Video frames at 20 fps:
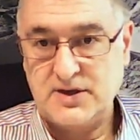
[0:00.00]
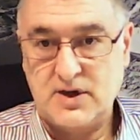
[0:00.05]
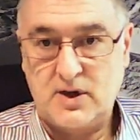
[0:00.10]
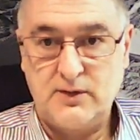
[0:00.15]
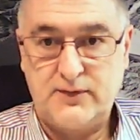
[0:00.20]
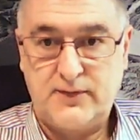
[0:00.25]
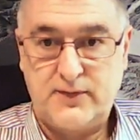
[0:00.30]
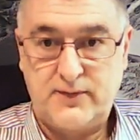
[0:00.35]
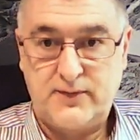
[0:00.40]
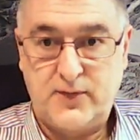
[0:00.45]

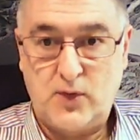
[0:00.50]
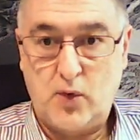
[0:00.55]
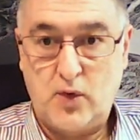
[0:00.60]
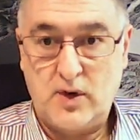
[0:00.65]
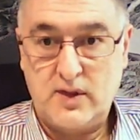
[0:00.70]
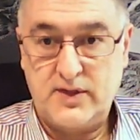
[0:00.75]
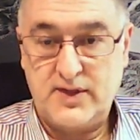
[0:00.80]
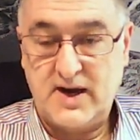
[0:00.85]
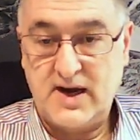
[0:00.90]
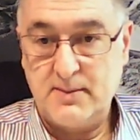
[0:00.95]
So
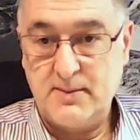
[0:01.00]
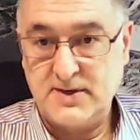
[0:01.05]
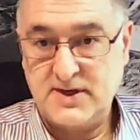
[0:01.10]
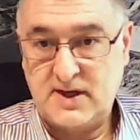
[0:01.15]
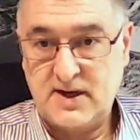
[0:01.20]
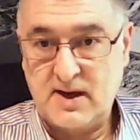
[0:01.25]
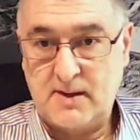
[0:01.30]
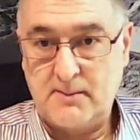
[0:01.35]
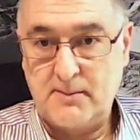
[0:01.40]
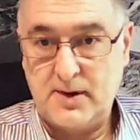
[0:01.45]
for the
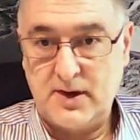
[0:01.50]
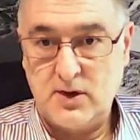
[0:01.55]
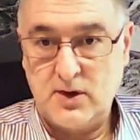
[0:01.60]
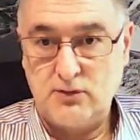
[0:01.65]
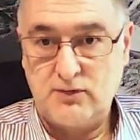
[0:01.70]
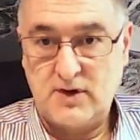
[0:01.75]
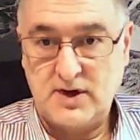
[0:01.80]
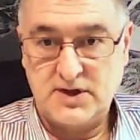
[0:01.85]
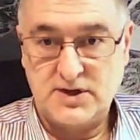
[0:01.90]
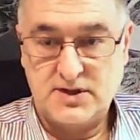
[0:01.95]
limited
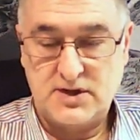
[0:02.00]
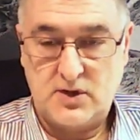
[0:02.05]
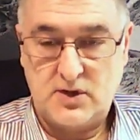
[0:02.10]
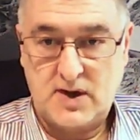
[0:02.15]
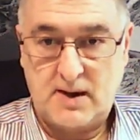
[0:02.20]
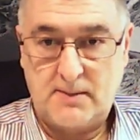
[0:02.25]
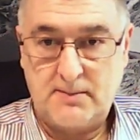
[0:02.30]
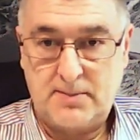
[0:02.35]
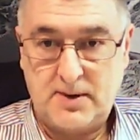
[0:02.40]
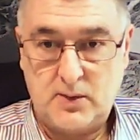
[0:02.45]
company, you register
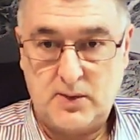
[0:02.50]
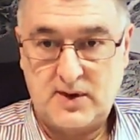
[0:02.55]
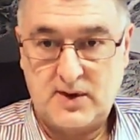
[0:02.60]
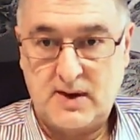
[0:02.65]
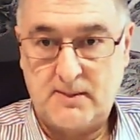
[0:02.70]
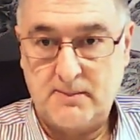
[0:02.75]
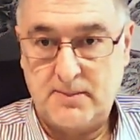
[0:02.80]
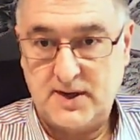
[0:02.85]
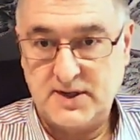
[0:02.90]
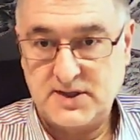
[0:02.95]
your company
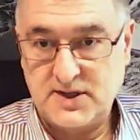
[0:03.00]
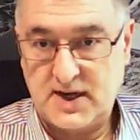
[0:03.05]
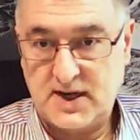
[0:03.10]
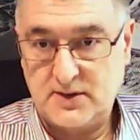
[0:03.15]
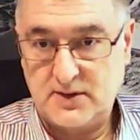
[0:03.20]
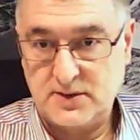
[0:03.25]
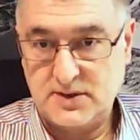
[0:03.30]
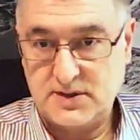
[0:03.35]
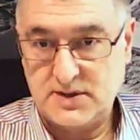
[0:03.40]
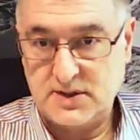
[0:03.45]
with Companies
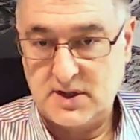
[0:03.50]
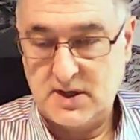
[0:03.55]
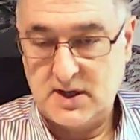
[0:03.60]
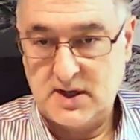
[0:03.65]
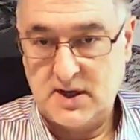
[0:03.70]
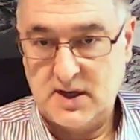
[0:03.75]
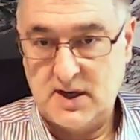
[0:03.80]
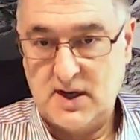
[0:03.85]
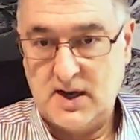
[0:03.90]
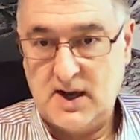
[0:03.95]
House,
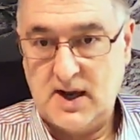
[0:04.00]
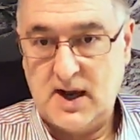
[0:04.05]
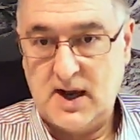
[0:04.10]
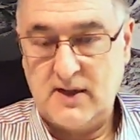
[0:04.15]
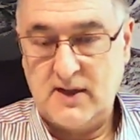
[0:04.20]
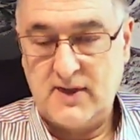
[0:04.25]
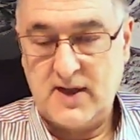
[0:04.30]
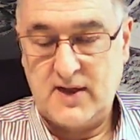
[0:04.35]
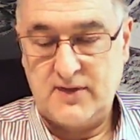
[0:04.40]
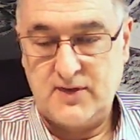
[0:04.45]

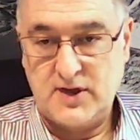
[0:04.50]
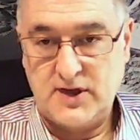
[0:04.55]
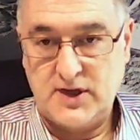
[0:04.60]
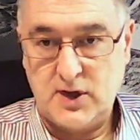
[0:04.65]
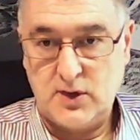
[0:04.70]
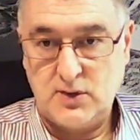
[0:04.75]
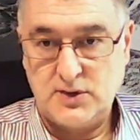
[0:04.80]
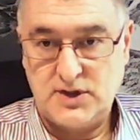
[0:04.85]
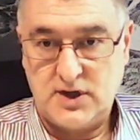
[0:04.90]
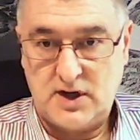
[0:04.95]
and then the
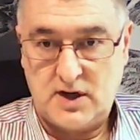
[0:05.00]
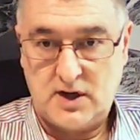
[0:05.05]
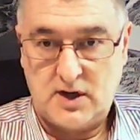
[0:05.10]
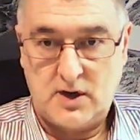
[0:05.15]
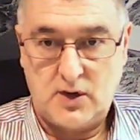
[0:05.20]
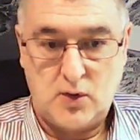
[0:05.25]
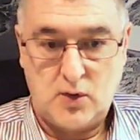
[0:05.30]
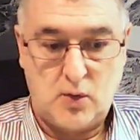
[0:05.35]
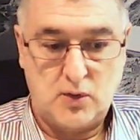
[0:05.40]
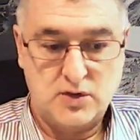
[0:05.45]
UTR
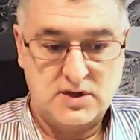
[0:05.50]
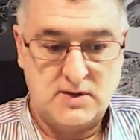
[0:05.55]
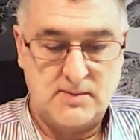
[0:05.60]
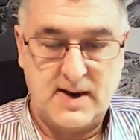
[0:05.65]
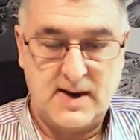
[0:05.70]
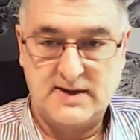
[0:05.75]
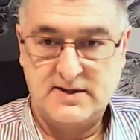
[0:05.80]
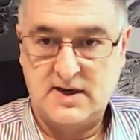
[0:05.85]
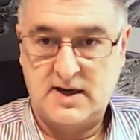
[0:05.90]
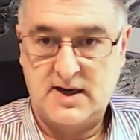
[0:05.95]

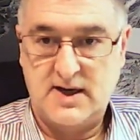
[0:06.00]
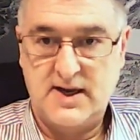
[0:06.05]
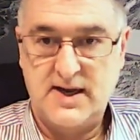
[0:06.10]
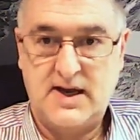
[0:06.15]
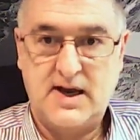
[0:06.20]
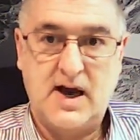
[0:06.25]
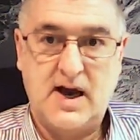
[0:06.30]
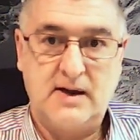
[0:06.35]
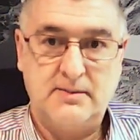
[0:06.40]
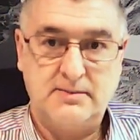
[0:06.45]

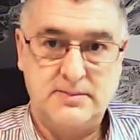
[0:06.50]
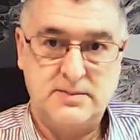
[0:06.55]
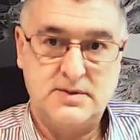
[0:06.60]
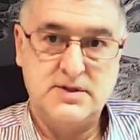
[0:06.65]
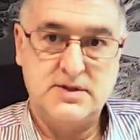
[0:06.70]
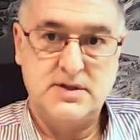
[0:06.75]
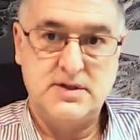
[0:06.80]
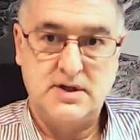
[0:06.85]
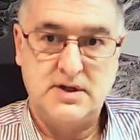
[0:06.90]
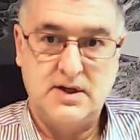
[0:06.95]
automatically
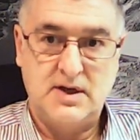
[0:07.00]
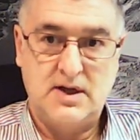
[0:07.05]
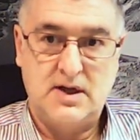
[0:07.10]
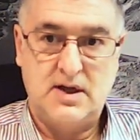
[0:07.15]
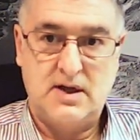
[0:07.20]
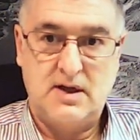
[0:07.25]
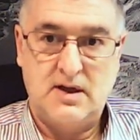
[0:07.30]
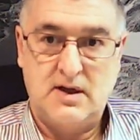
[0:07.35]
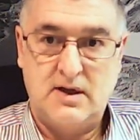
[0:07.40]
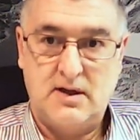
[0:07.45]
comes
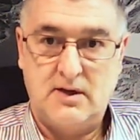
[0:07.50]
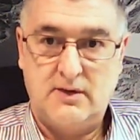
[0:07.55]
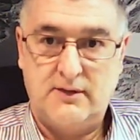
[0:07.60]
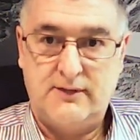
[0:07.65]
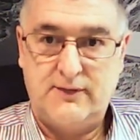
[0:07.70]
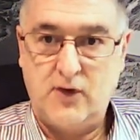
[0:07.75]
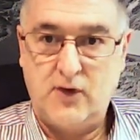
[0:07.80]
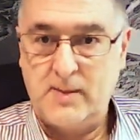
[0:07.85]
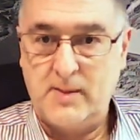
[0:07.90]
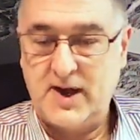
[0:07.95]

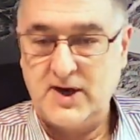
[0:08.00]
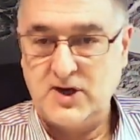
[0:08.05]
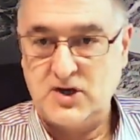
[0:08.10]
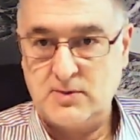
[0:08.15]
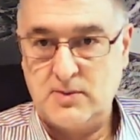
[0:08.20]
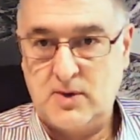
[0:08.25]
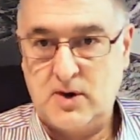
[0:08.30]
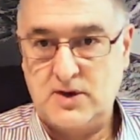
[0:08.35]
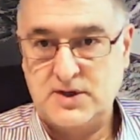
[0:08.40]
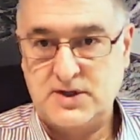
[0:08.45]
from
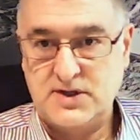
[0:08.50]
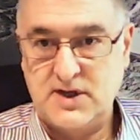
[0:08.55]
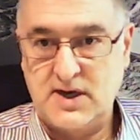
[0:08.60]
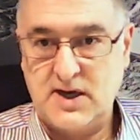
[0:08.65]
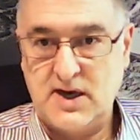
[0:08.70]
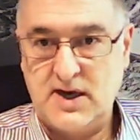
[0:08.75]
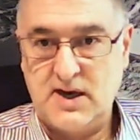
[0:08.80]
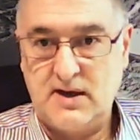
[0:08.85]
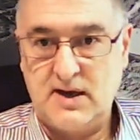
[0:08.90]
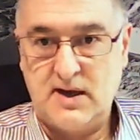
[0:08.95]

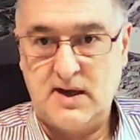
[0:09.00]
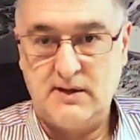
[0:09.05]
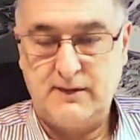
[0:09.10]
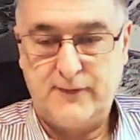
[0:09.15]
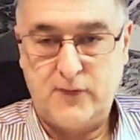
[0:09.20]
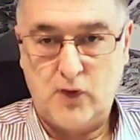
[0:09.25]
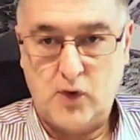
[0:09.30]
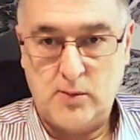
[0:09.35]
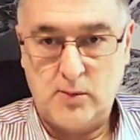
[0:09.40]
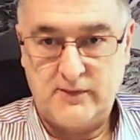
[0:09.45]
HMRC in
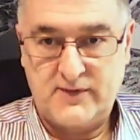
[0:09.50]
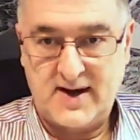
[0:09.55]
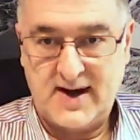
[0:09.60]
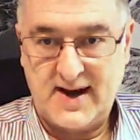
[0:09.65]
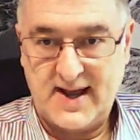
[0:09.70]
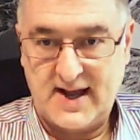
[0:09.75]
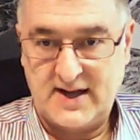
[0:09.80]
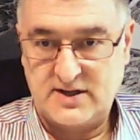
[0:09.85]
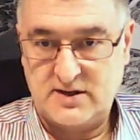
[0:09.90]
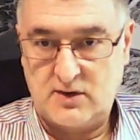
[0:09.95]
the form of
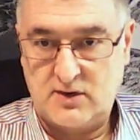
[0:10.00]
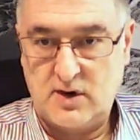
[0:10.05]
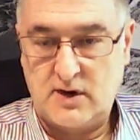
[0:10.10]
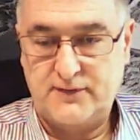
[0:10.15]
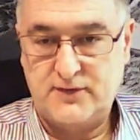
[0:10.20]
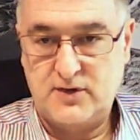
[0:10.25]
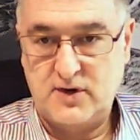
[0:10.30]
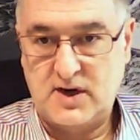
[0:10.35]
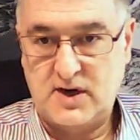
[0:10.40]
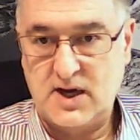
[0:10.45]
a letter
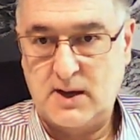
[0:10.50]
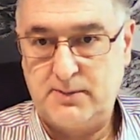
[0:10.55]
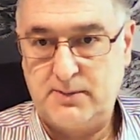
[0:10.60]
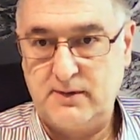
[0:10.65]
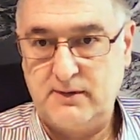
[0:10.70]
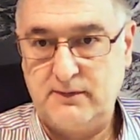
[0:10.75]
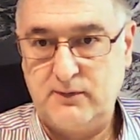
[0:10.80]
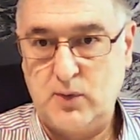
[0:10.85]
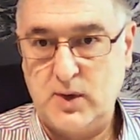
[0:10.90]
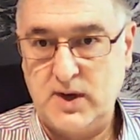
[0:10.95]
after a
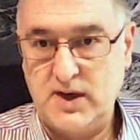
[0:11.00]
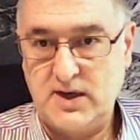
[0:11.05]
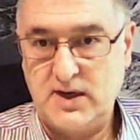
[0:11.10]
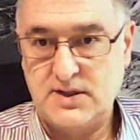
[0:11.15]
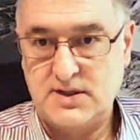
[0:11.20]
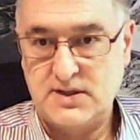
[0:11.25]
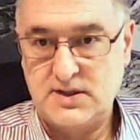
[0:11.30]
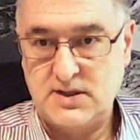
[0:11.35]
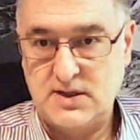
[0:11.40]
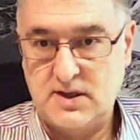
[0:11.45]
couple of
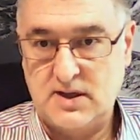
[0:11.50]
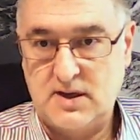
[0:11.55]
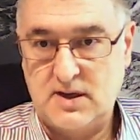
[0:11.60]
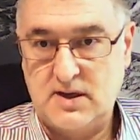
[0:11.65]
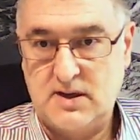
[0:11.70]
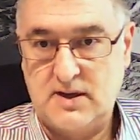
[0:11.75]
weeks.